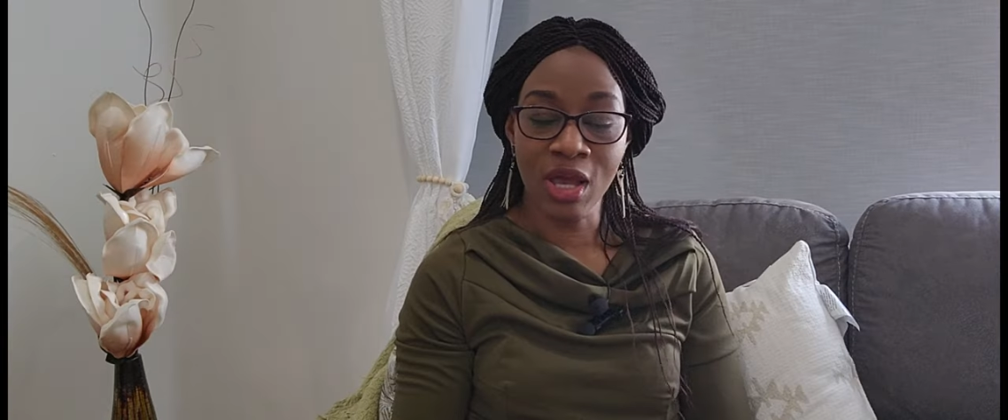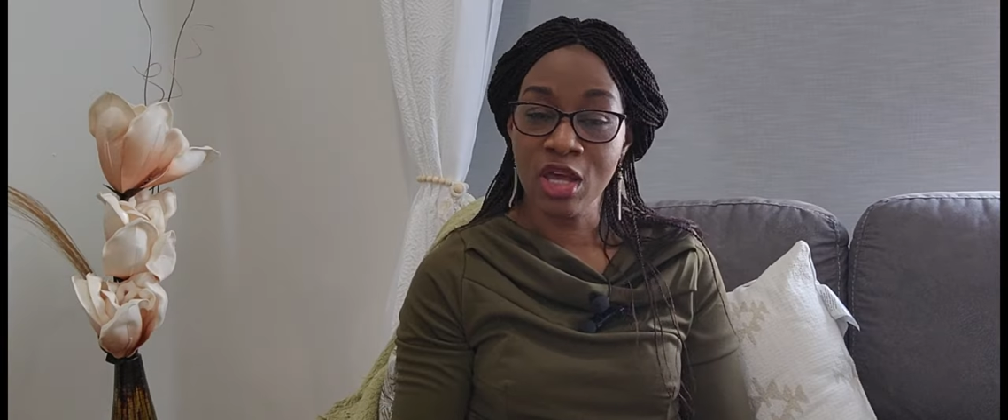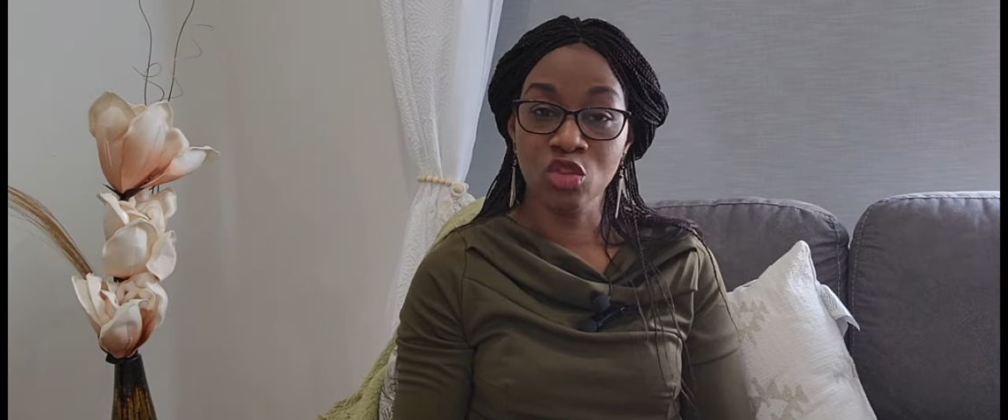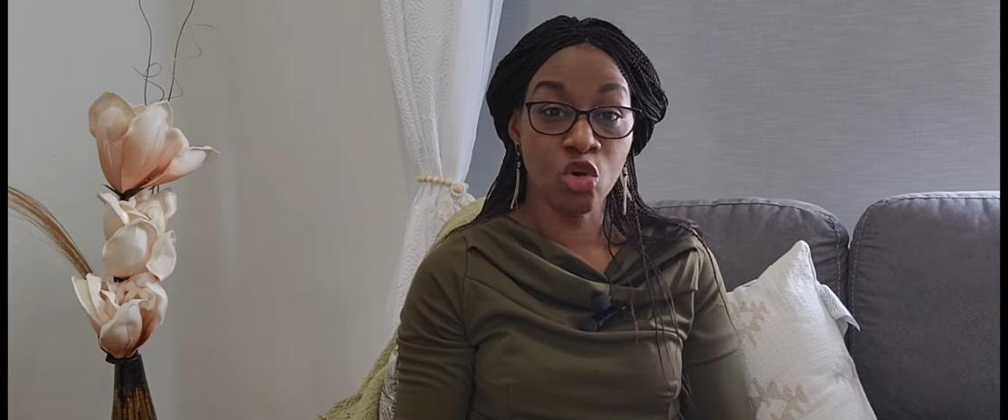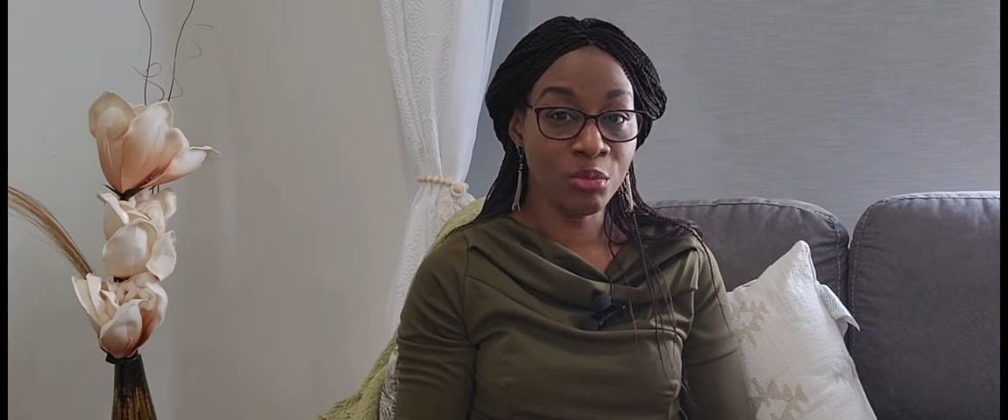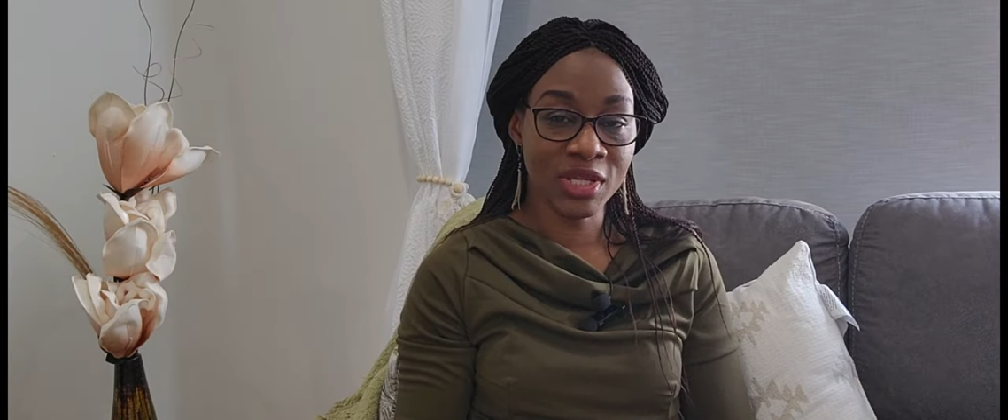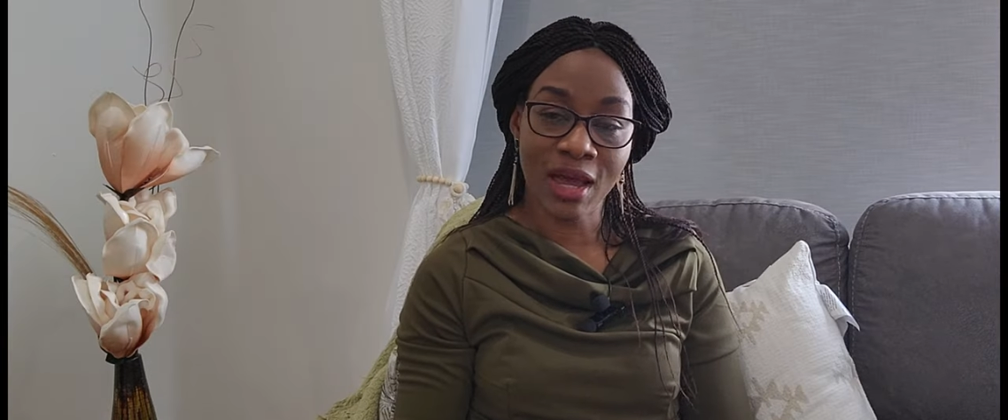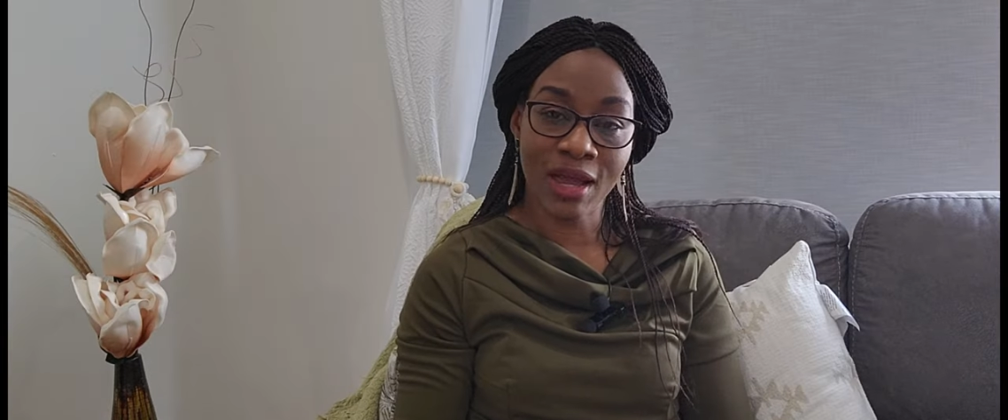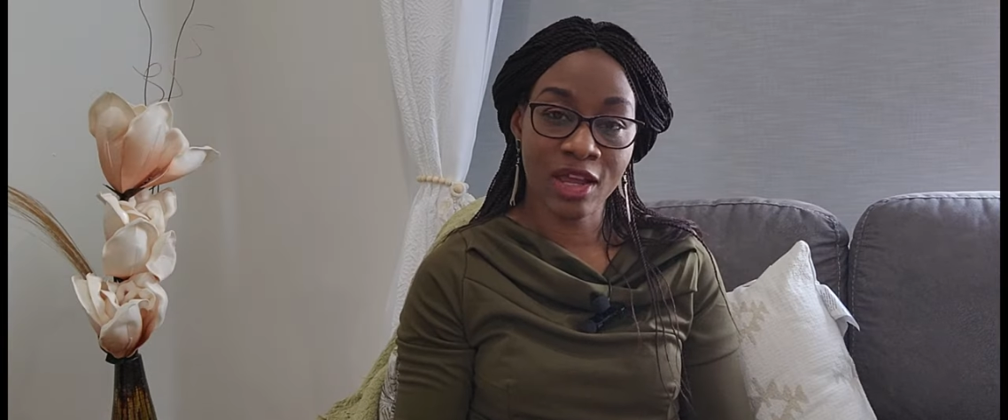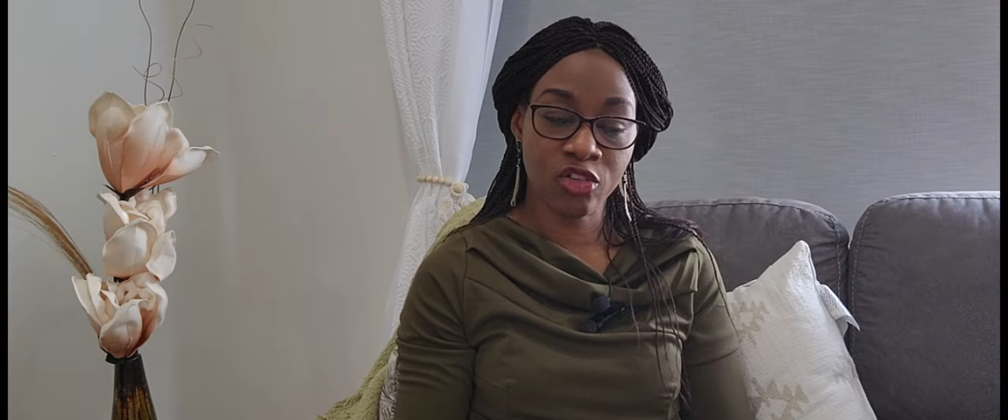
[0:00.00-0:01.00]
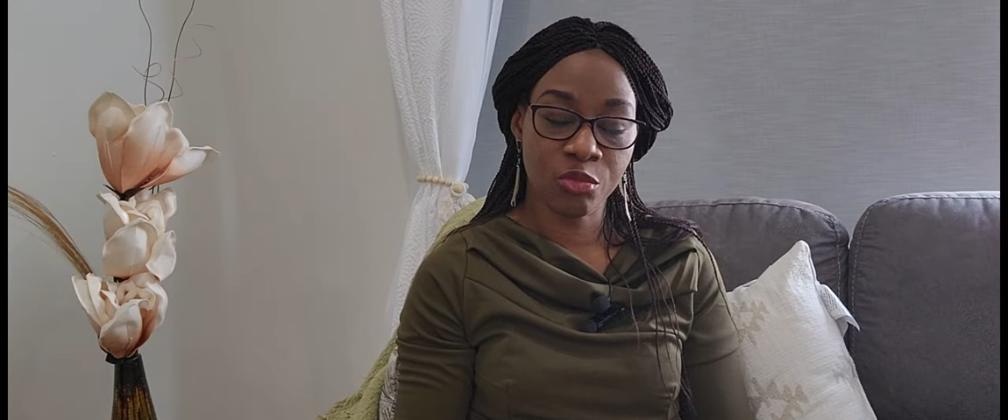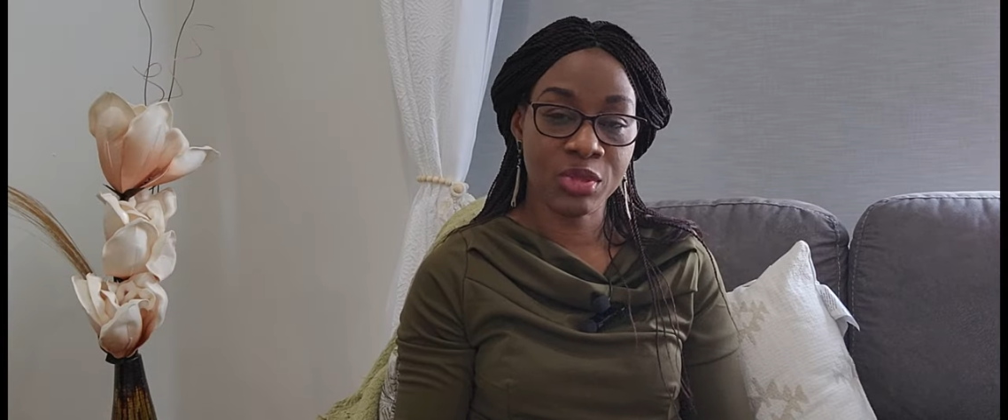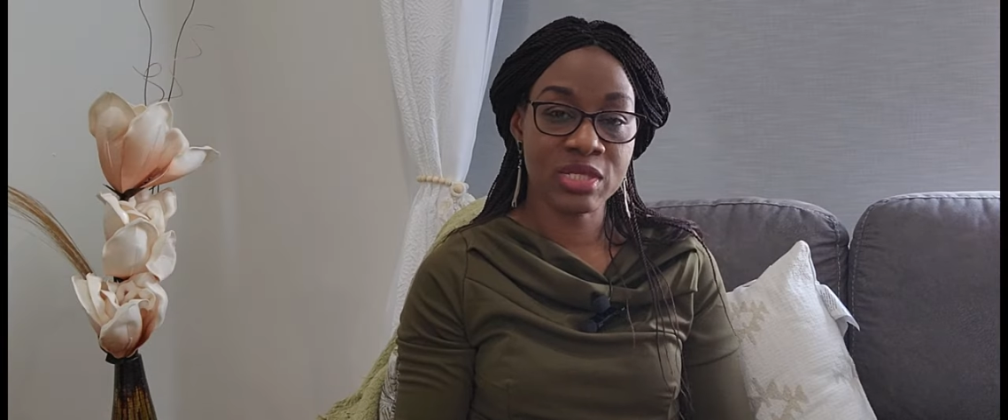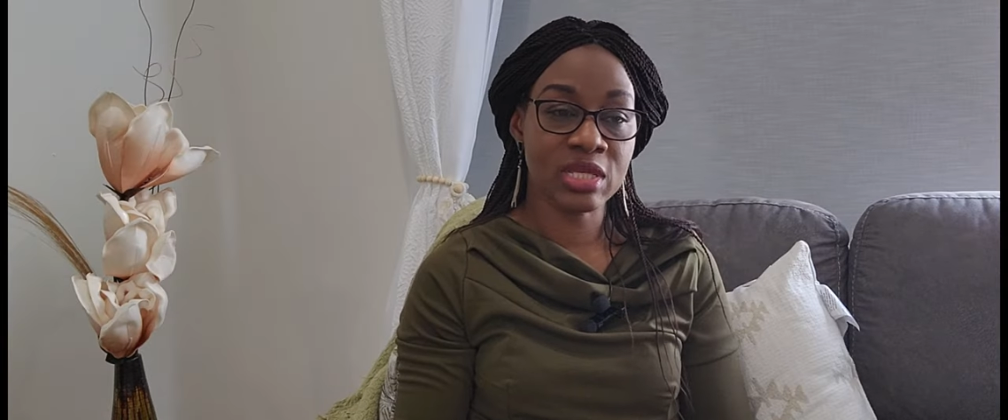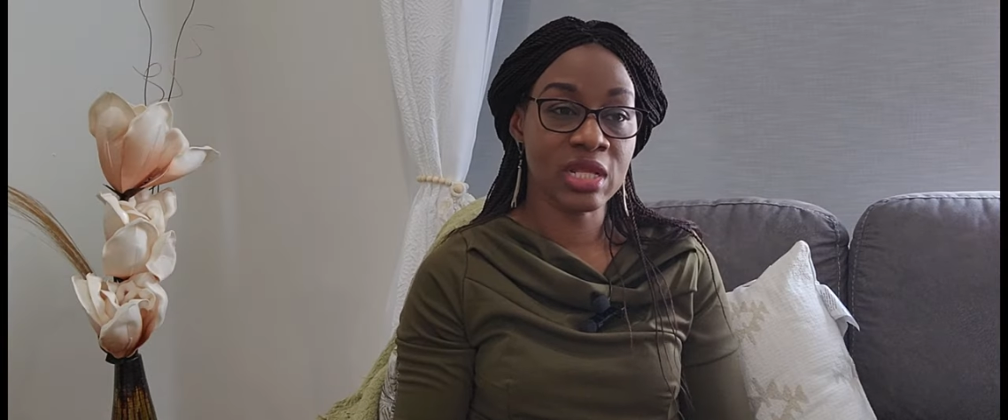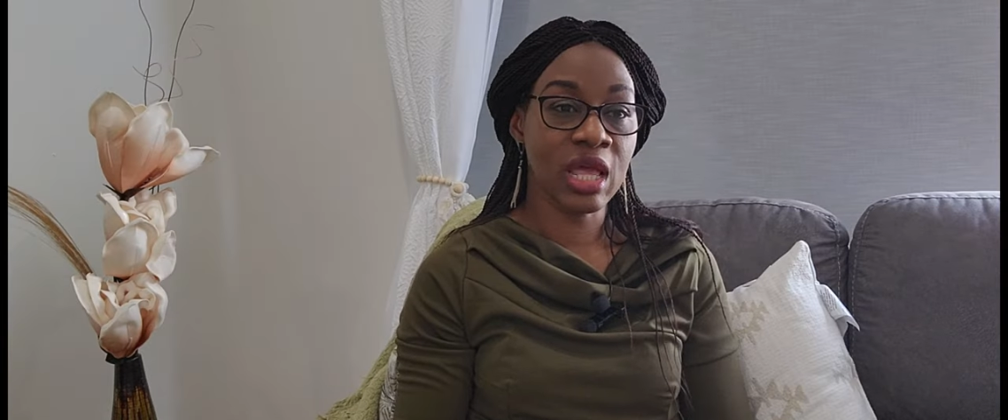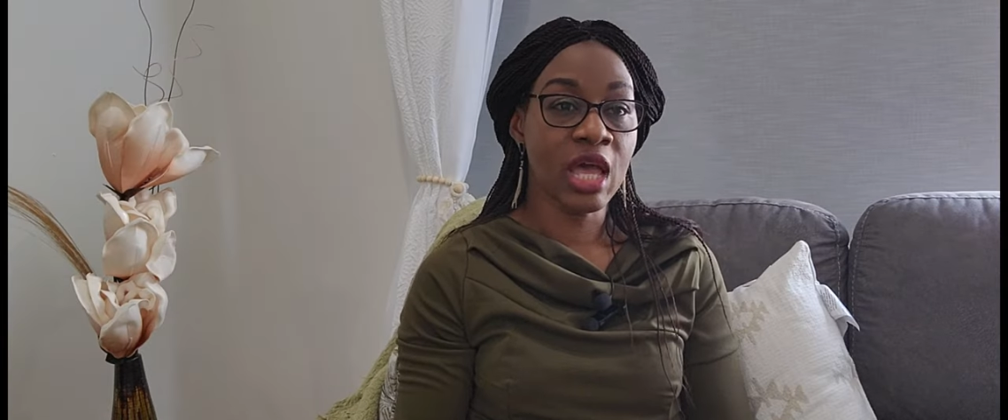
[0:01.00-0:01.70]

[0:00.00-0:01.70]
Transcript: don't be that kind of person.